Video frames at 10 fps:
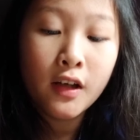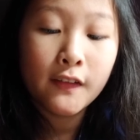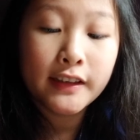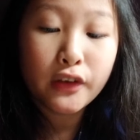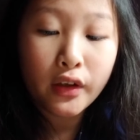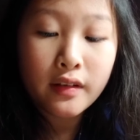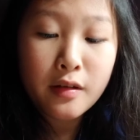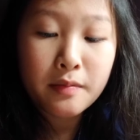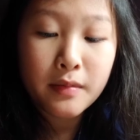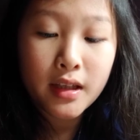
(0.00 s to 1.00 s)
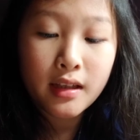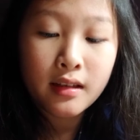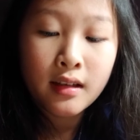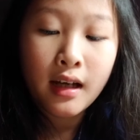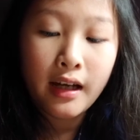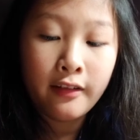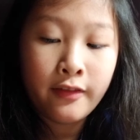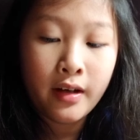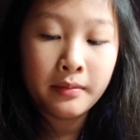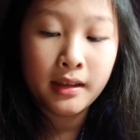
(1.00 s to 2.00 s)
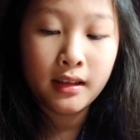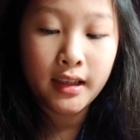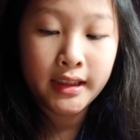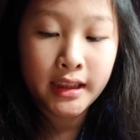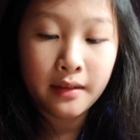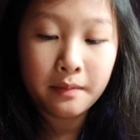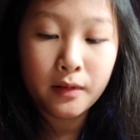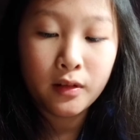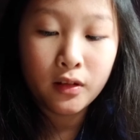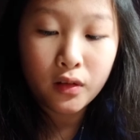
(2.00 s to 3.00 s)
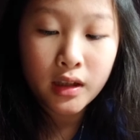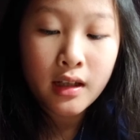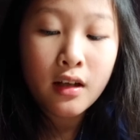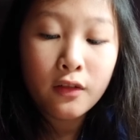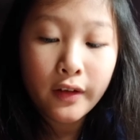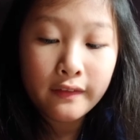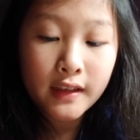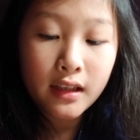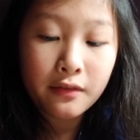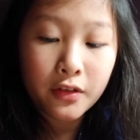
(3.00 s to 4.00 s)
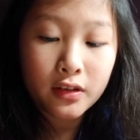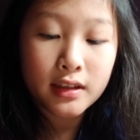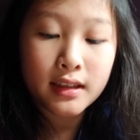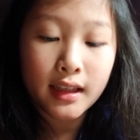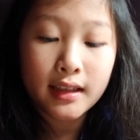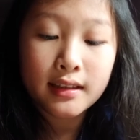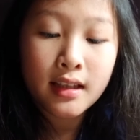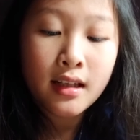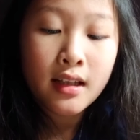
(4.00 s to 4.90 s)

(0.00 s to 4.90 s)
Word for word: Rejoice with me, I have found my lost sheep. Luke 15, verse 6.